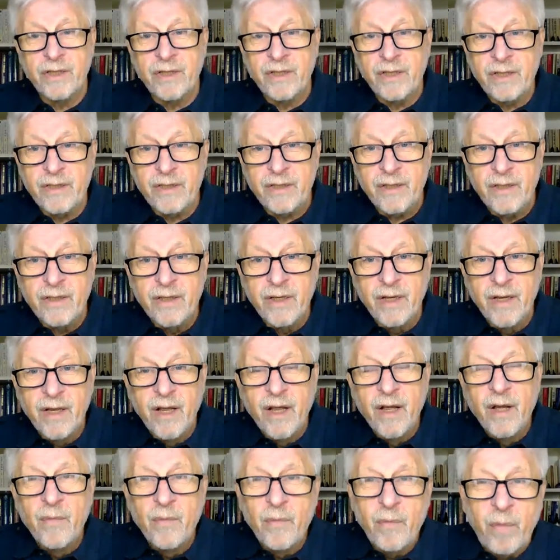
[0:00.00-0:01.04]
you're
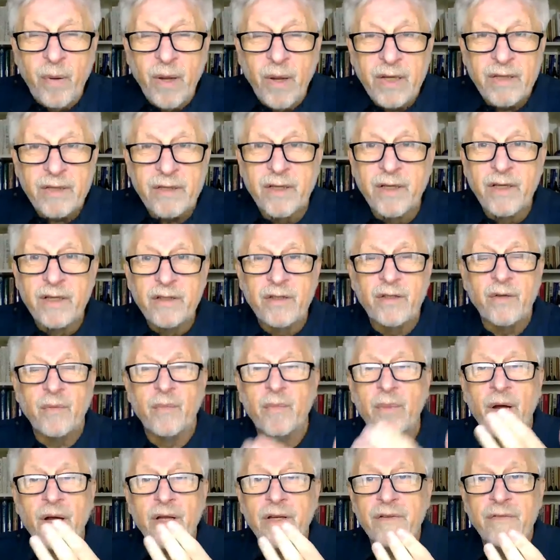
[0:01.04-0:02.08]
pushing oxygen in.
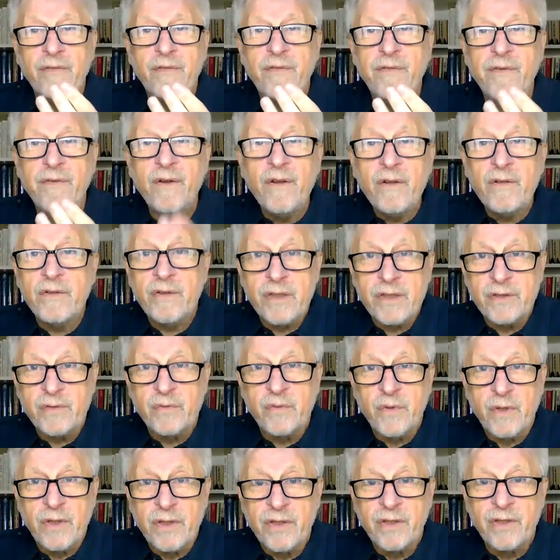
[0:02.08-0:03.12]
But
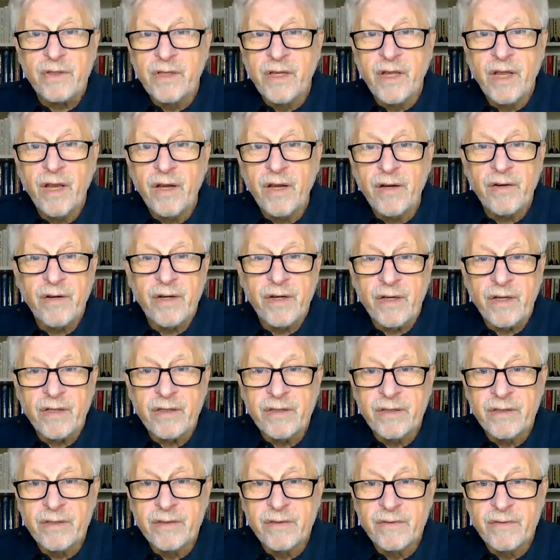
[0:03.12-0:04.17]
the body
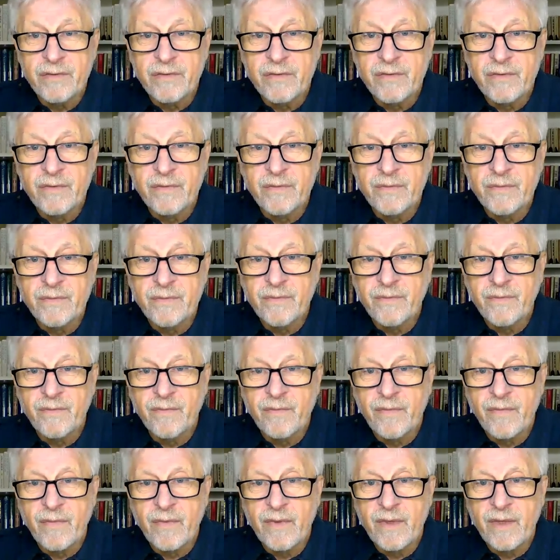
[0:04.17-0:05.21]
fluids will not
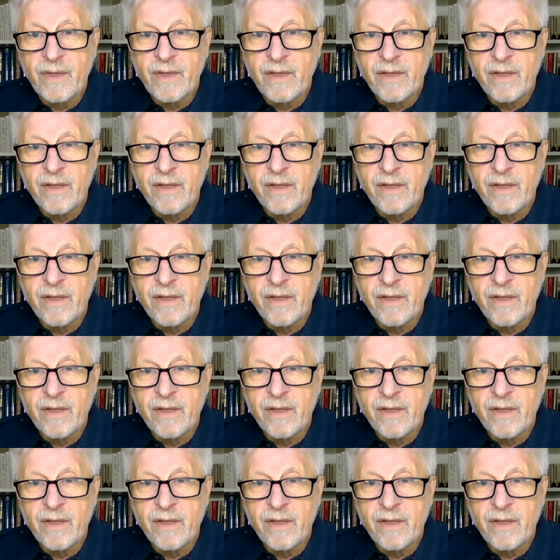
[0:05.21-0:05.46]
carry it.